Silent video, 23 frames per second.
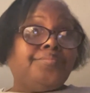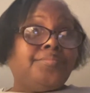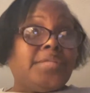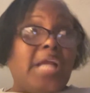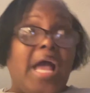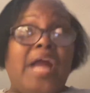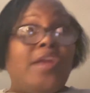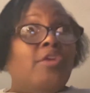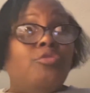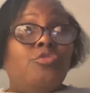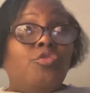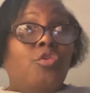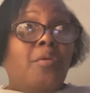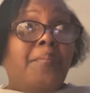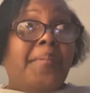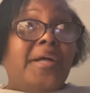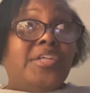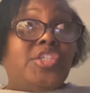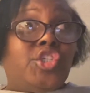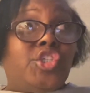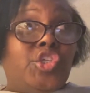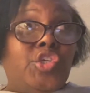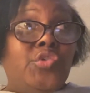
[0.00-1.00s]
I don't know
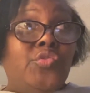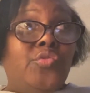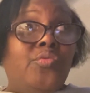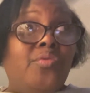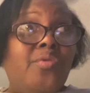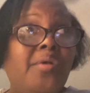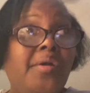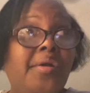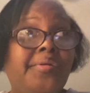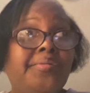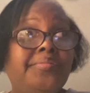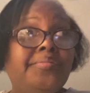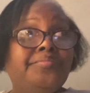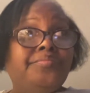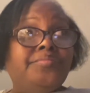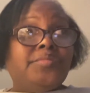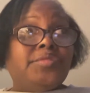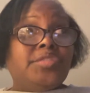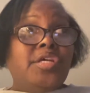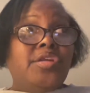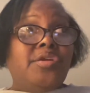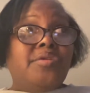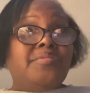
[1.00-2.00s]
about you.
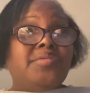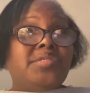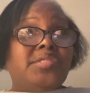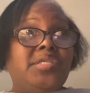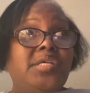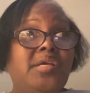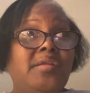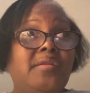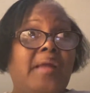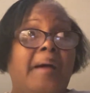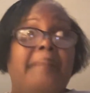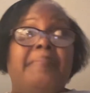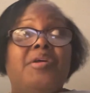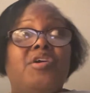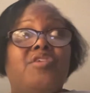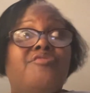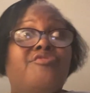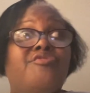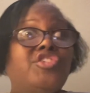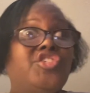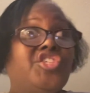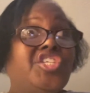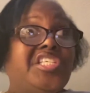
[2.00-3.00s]
You know what I'm saying? I'm looking
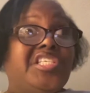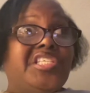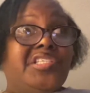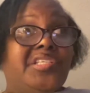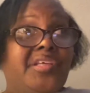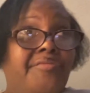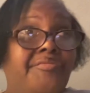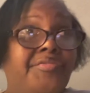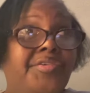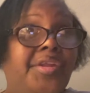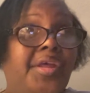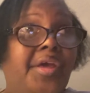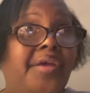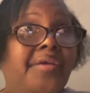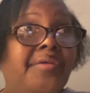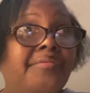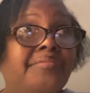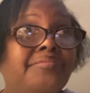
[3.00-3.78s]
for Jesus every day.